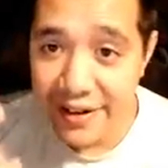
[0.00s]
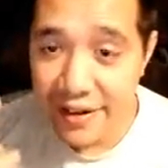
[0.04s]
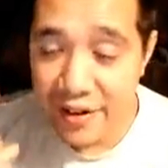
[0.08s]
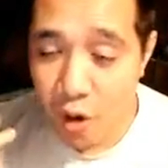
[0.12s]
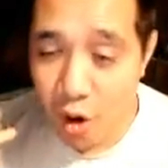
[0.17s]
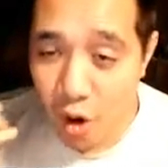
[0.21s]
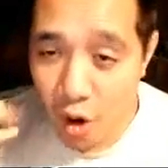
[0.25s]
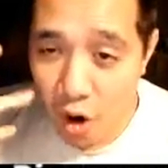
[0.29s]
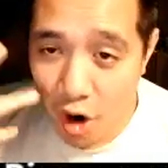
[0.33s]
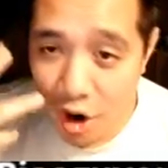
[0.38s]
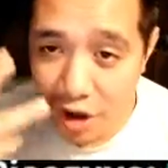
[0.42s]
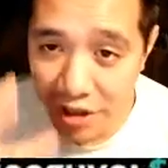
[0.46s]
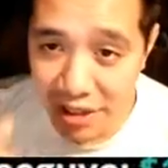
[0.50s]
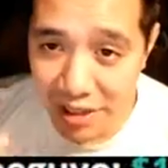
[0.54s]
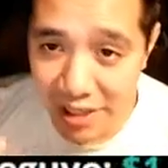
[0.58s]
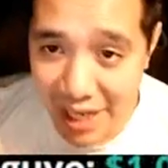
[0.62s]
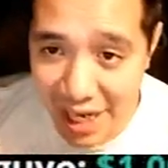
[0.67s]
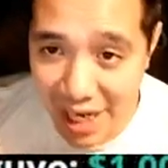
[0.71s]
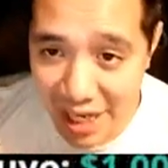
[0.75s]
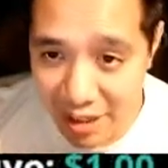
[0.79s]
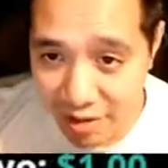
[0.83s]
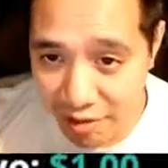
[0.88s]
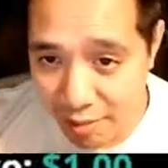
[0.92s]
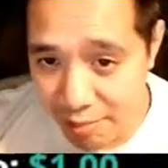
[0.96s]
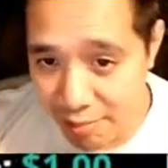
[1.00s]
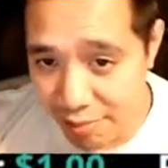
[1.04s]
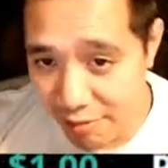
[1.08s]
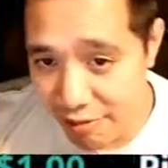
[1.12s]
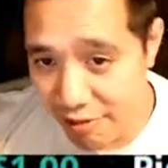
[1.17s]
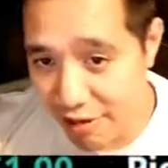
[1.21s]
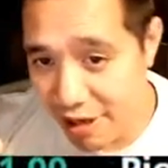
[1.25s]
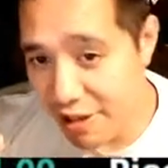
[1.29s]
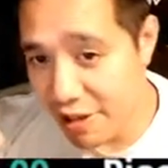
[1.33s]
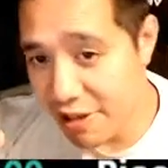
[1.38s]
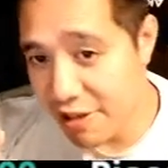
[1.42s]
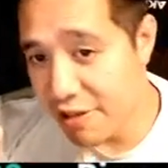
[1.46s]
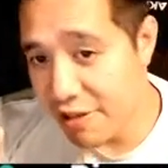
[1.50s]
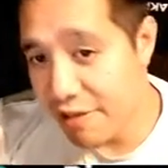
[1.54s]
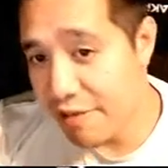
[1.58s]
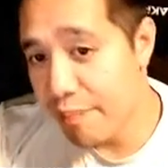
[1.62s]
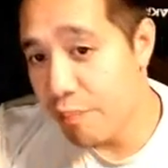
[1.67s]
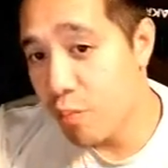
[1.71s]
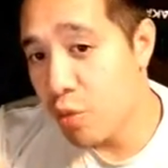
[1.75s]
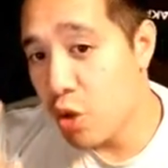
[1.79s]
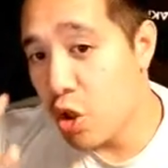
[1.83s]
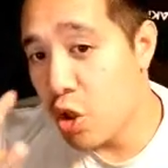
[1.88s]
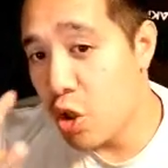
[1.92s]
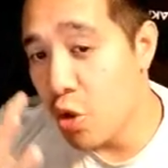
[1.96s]
all the dots from Beretta,
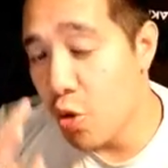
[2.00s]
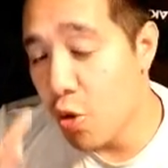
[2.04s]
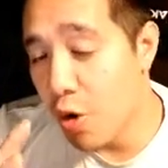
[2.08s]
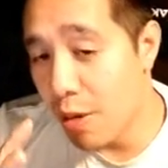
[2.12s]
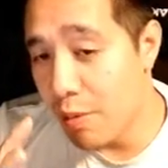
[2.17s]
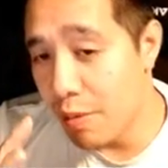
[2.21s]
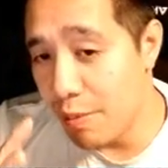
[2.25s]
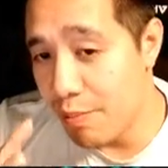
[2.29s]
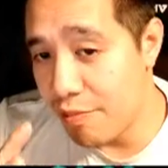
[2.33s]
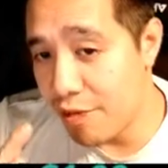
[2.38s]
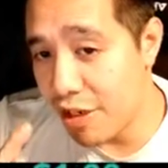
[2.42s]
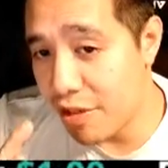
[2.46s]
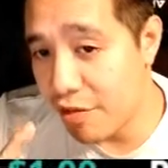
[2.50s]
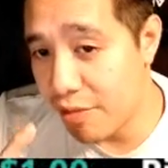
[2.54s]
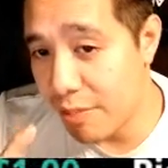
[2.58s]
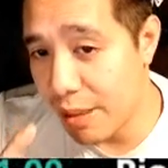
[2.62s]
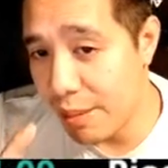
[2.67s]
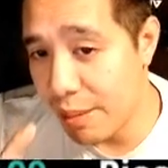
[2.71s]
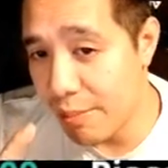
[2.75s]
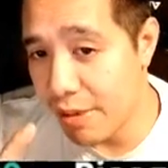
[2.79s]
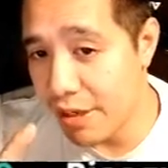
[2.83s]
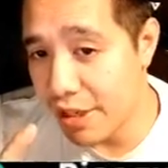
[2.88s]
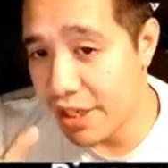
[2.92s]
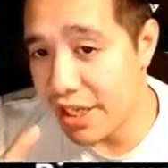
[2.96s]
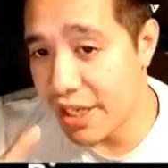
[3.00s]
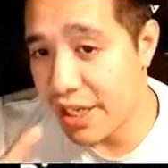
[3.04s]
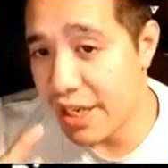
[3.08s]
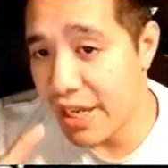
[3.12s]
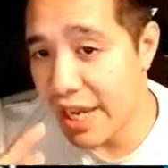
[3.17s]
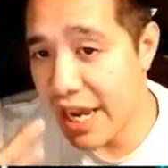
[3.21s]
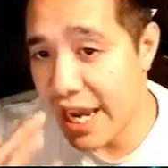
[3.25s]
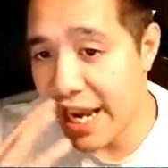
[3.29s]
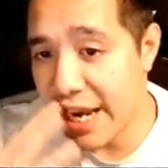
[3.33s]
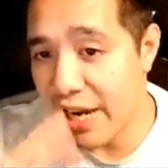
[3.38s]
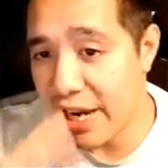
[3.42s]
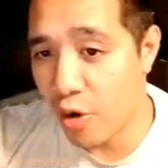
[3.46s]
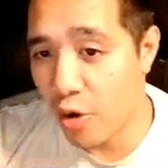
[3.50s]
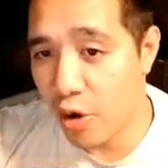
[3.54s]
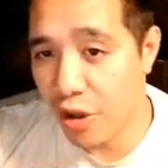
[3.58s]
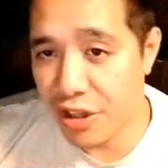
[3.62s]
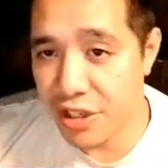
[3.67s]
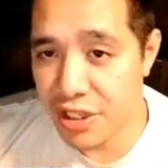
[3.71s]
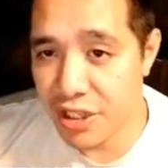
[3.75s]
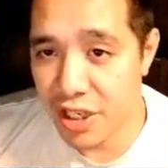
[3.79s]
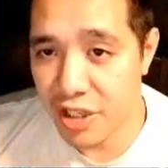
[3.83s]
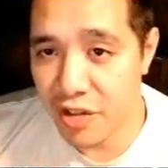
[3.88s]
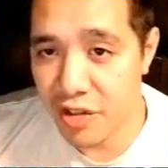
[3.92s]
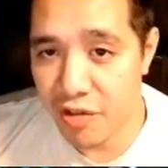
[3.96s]
2 armor breaks from my monkey, and all the
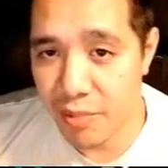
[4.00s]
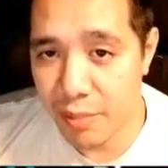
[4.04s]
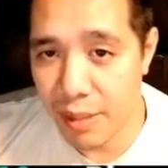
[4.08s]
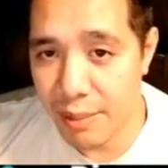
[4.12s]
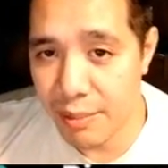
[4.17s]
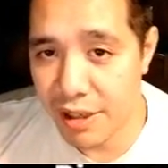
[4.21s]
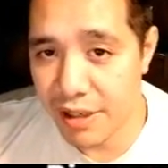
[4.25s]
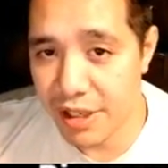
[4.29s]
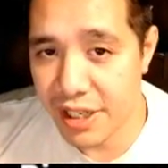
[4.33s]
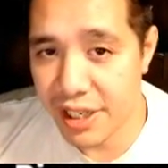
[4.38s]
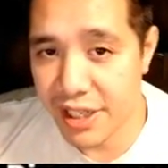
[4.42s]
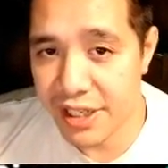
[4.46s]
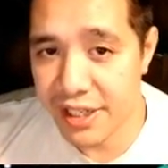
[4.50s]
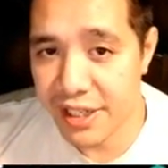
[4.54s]
stuns from my monkey.